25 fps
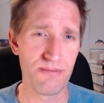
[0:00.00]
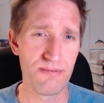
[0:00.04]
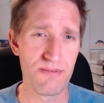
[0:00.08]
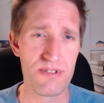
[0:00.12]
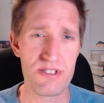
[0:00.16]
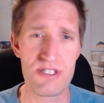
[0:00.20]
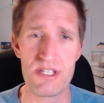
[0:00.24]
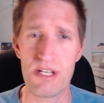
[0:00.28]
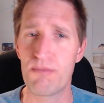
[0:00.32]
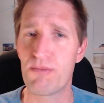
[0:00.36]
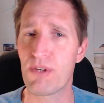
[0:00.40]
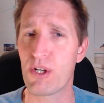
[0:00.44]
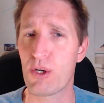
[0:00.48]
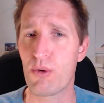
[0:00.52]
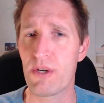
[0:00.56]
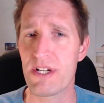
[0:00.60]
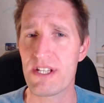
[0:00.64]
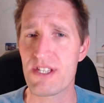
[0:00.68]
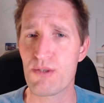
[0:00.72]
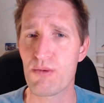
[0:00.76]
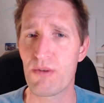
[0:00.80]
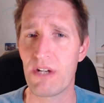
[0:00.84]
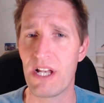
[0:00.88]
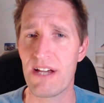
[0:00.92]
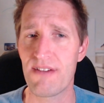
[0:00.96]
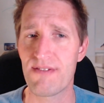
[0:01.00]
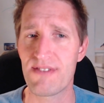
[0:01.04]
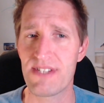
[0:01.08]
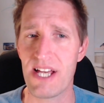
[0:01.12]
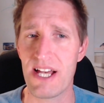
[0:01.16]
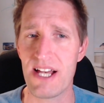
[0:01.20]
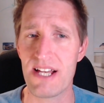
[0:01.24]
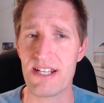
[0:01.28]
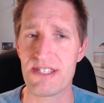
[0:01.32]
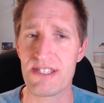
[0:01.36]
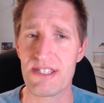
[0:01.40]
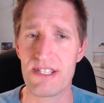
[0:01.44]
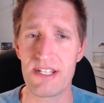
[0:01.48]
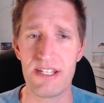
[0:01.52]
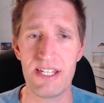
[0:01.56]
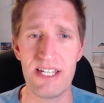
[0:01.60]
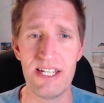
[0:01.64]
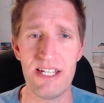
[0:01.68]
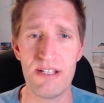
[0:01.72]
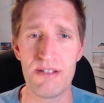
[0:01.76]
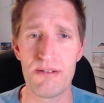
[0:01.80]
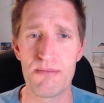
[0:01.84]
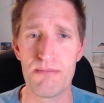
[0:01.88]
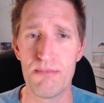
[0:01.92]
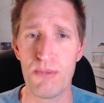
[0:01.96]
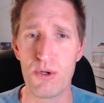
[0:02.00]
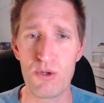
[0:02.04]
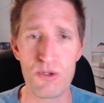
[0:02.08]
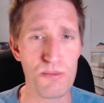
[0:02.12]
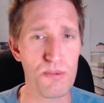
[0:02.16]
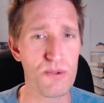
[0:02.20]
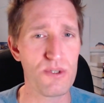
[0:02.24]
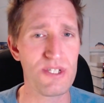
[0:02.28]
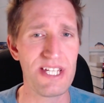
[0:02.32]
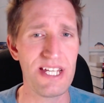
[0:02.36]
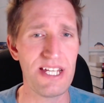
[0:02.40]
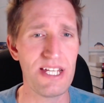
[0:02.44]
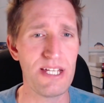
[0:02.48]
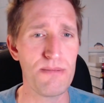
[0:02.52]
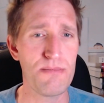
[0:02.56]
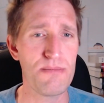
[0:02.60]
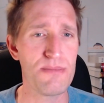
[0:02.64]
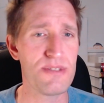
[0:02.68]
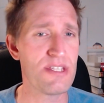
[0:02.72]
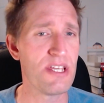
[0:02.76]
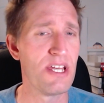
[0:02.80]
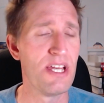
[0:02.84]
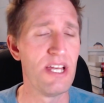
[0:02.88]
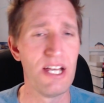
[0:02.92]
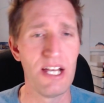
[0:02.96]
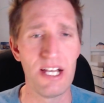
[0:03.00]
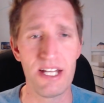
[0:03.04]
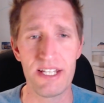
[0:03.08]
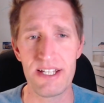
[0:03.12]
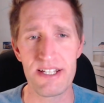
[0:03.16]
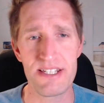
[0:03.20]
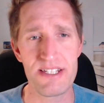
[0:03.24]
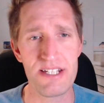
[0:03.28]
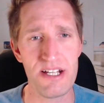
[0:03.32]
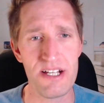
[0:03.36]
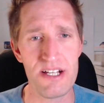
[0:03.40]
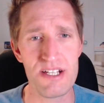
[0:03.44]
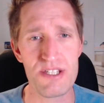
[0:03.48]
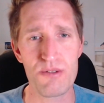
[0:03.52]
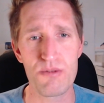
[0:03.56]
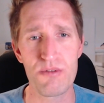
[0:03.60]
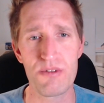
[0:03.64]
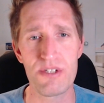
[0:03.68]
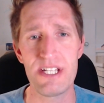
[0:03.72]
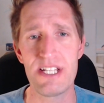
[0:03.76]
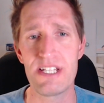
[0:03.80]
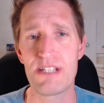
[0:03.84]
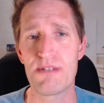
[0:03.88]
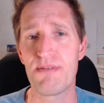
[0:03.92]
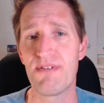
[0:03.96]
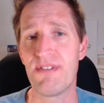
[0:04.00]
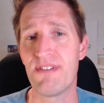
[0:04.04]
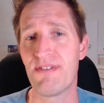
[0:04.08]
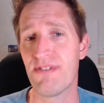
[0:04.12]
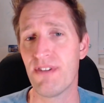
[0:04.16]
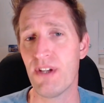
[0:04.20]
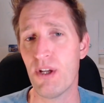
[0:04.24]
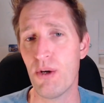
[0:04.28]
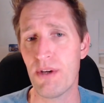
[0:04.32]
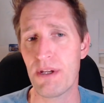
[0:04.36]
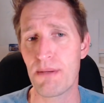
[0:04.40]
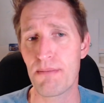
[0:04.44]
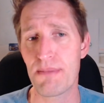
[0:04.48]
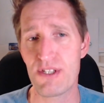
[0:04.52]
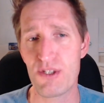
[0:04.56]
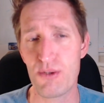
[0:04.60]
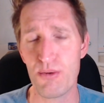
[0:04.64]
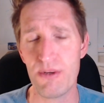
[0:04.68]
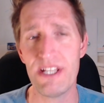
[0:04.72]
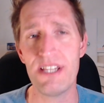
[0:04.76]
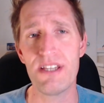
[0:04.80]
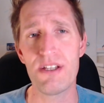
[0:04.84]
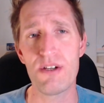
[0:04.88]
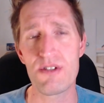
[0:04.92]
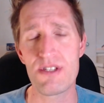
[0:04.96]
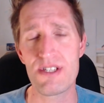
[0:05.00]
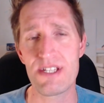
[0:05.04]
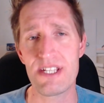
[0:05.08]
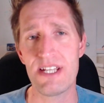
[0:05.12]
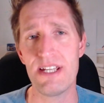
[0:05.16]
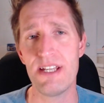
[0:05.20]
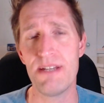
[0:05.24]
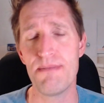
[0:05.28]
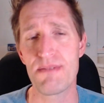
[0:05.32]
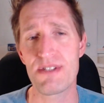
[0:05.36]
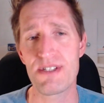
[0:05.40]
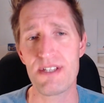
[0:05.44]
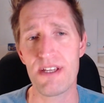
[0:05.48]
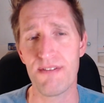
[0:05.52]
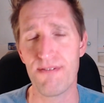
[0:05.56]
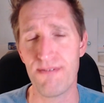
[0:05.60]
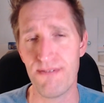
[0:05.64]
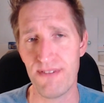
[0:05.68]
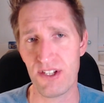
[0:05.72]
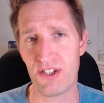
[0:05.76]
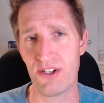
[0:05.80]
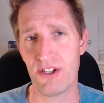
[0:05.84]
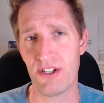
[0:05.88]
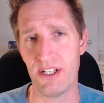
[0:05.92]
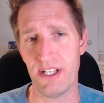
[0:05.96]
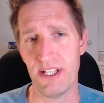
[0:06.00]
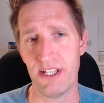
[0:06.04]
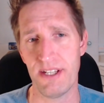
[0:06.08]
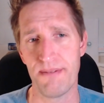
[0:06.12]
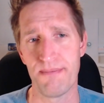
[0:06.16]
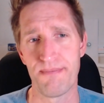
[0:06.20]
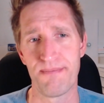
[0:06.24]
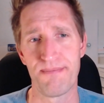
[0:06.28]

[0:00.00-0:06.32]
Some requests will have tasks that need multiple teams, and the task will need to be flowing between those teams efficiently.